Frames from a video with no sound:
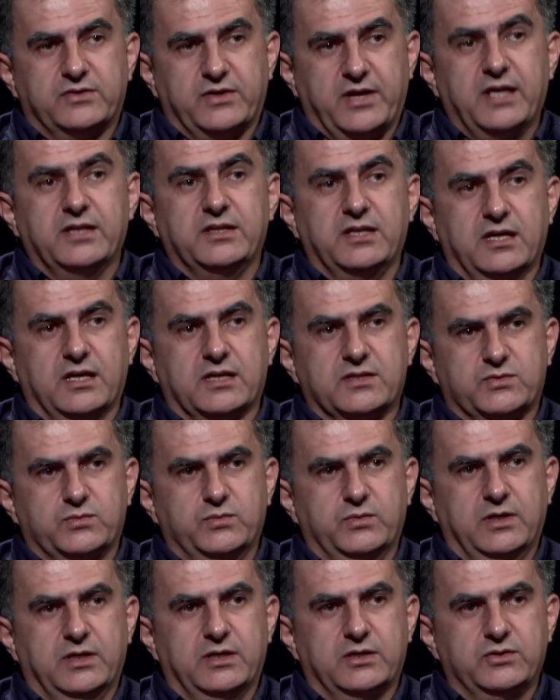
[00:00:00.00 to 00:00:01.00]
radius
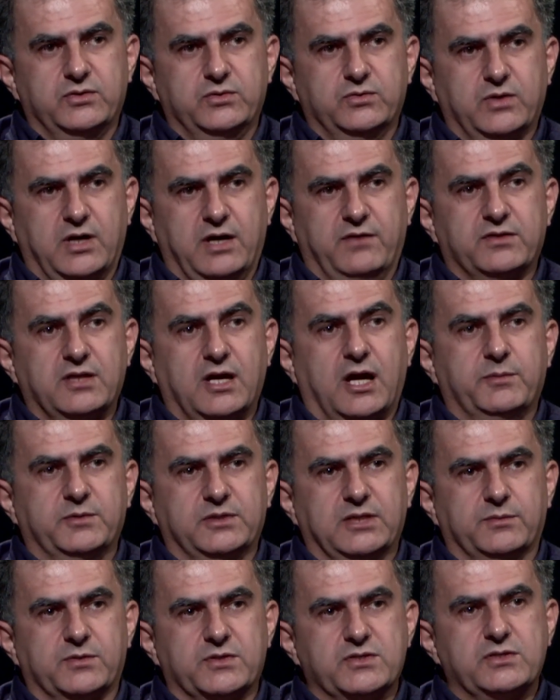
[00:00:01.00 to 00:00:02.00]
where you have the
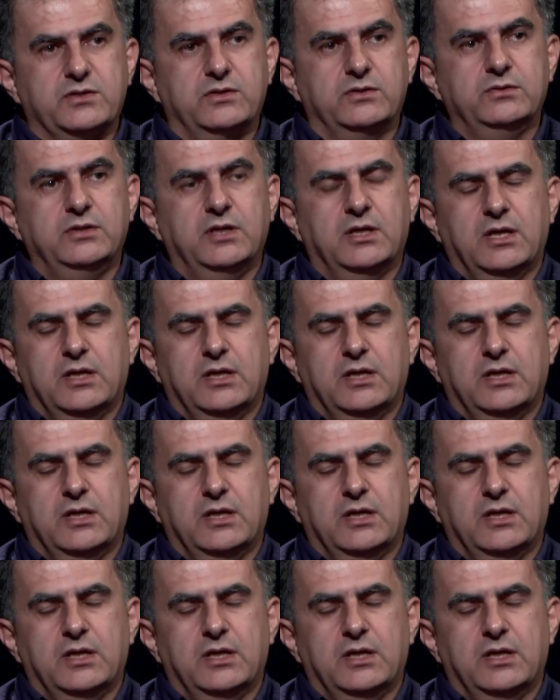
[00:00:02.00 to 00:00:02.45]
habitable zone.